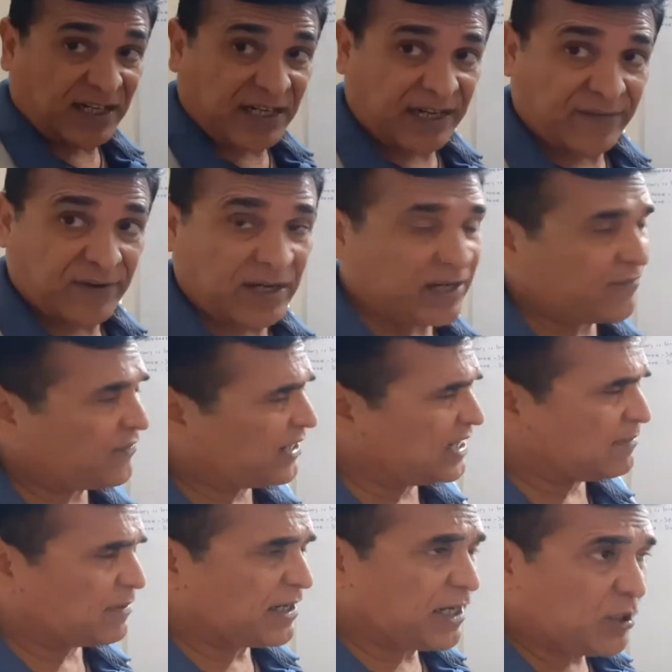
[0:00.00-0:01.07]
level, if
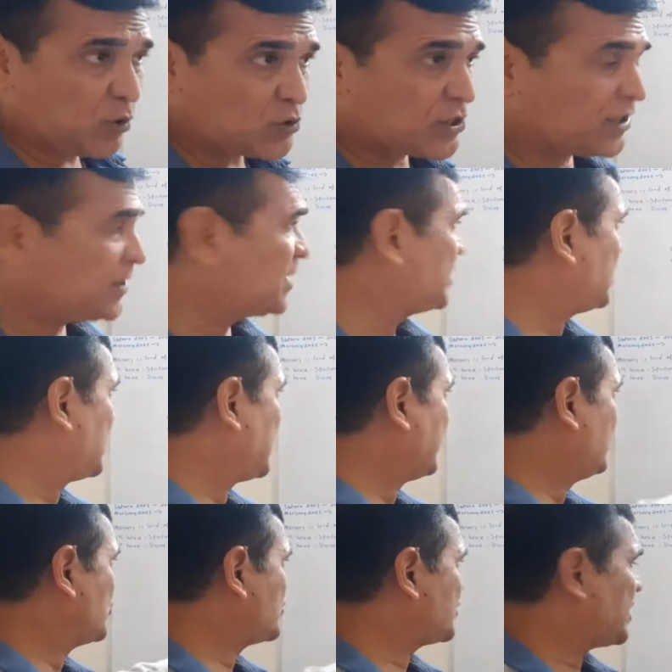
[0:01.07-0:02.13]
anybody looks at it, I
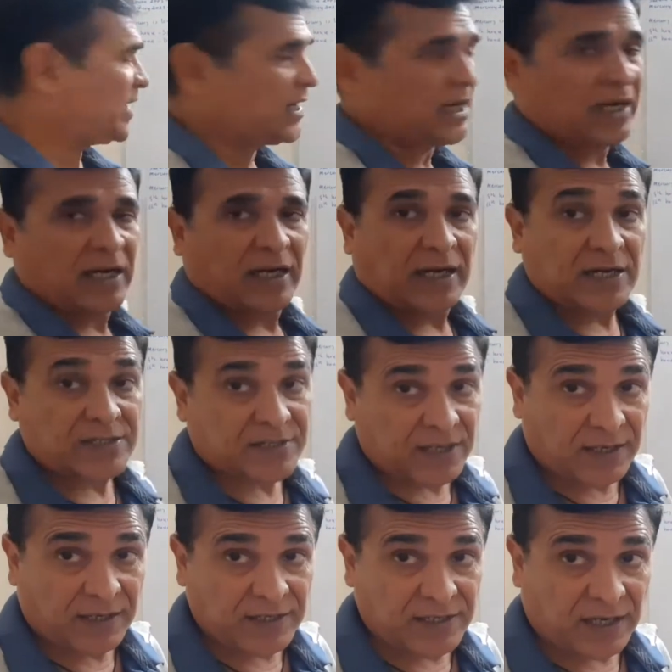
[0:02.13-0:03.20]
would say it's
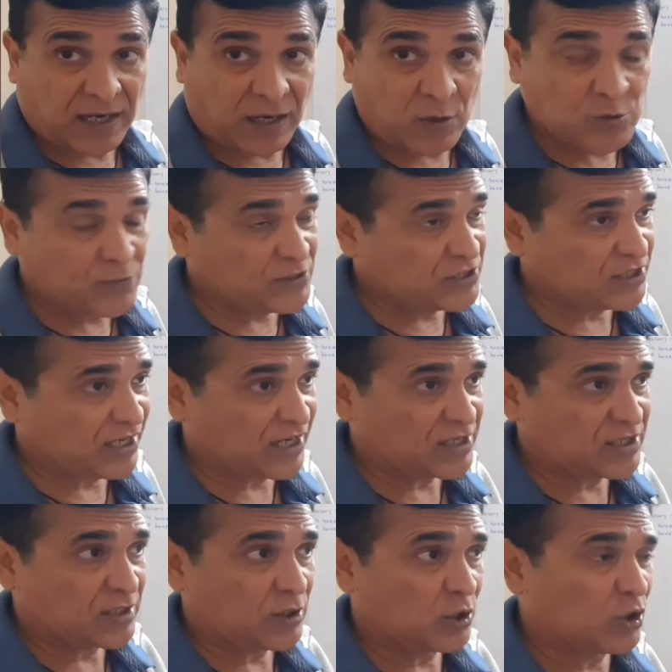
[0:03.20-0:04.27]
a house which
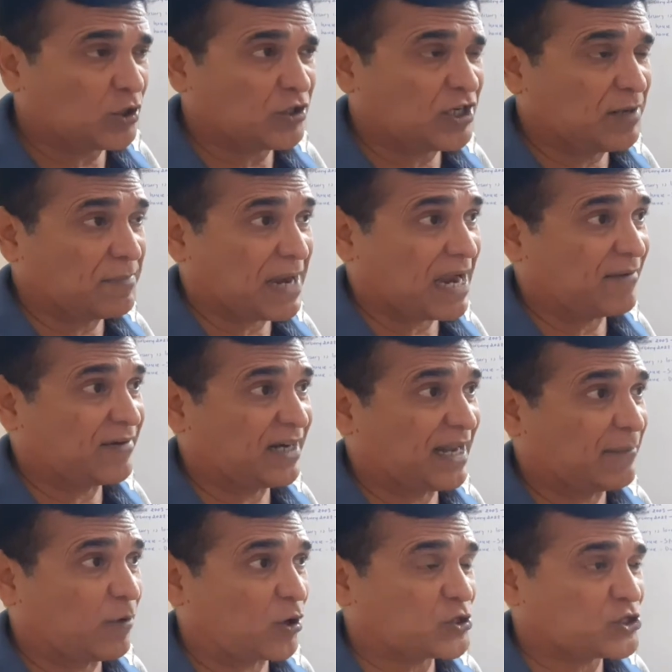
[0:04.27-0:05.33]
says she may have an
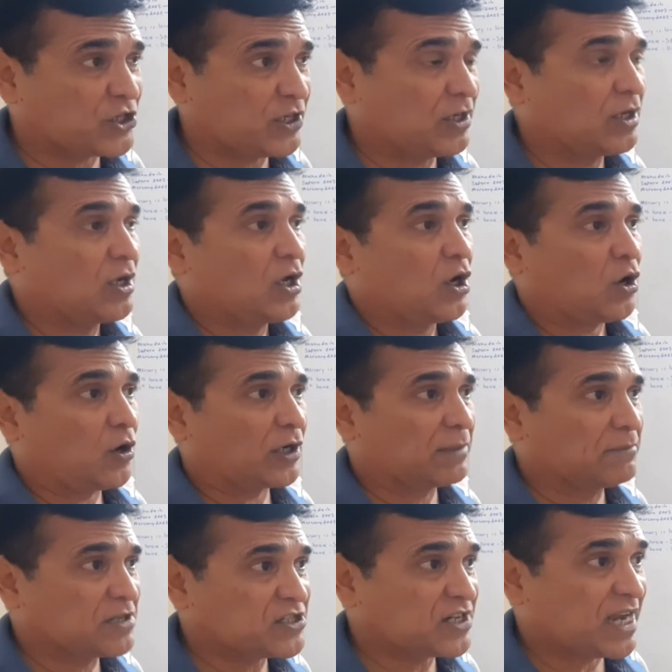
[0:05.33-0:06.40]
abortion or a
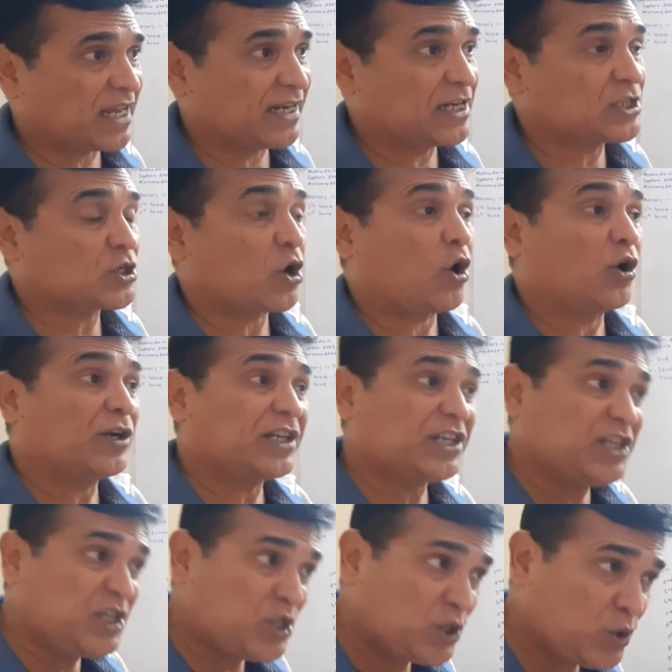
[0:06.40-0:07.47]
miscarriage or
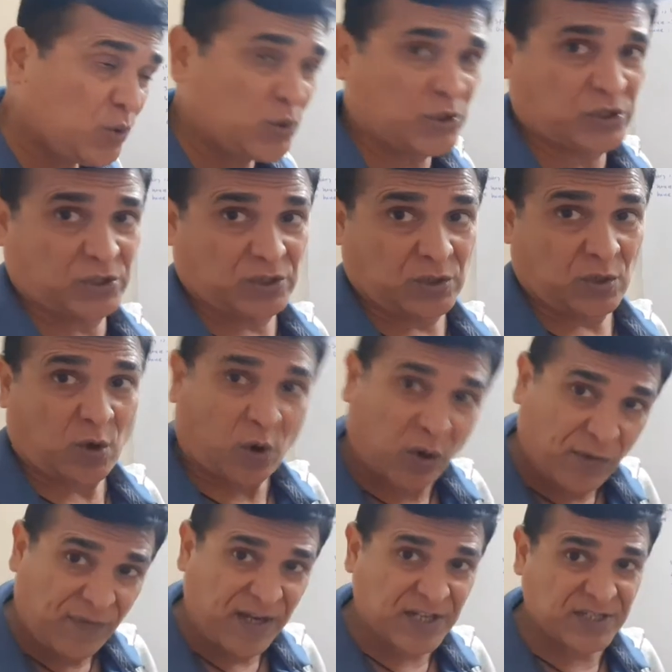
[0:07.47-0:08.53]
issues
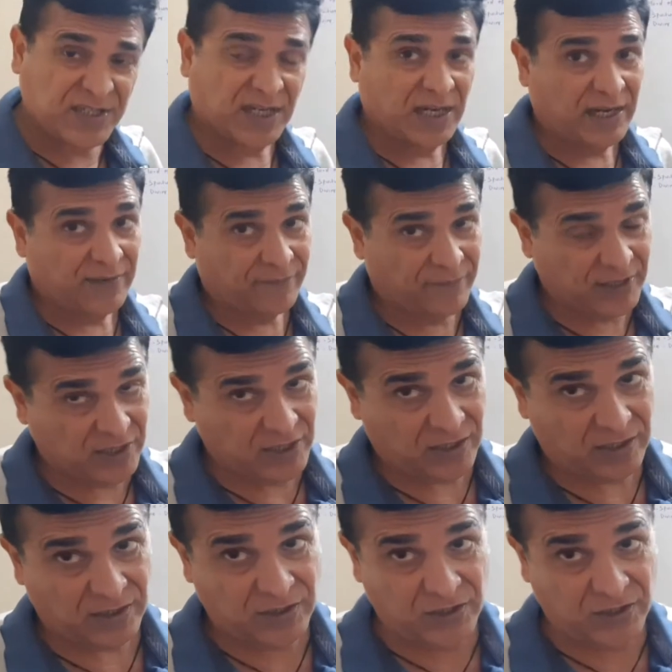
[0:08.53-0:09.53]
always with